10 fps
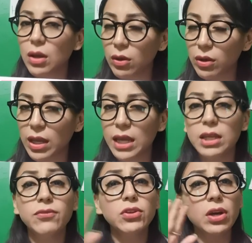Okay,
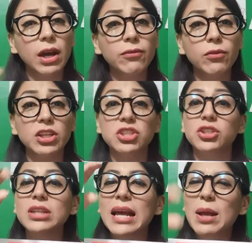if you don't have
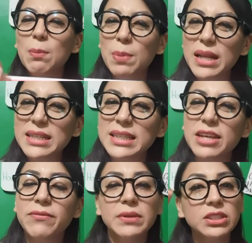questions, please
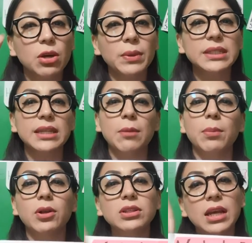give me some
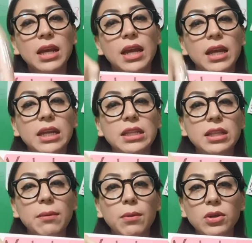examples in
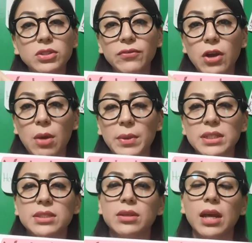the box of
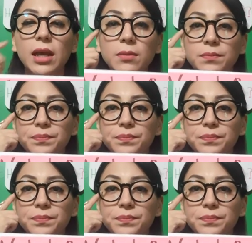comments, okay?